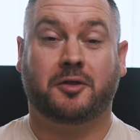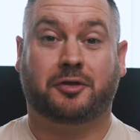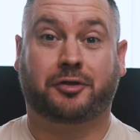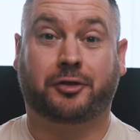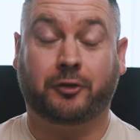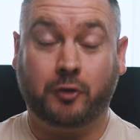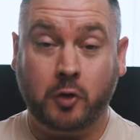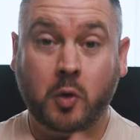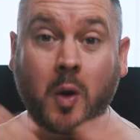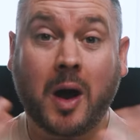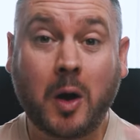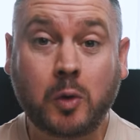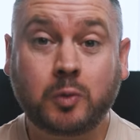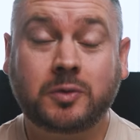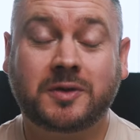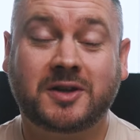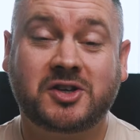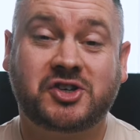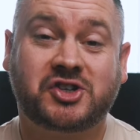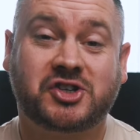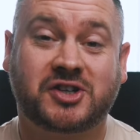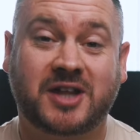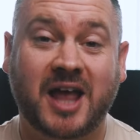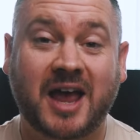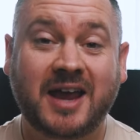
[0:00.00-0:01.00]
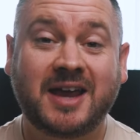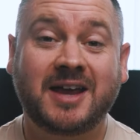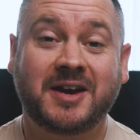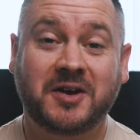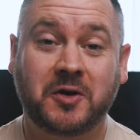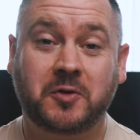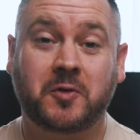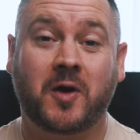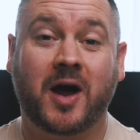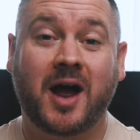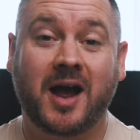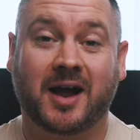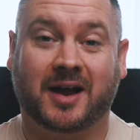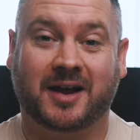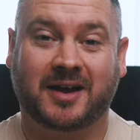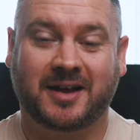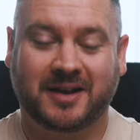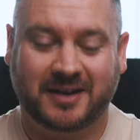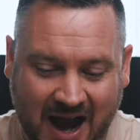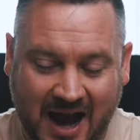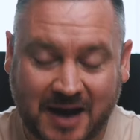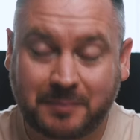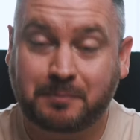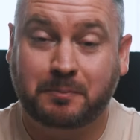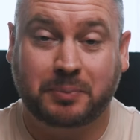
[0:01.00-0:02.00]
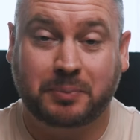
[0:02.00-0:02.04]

Throughout the stay in Iraq, I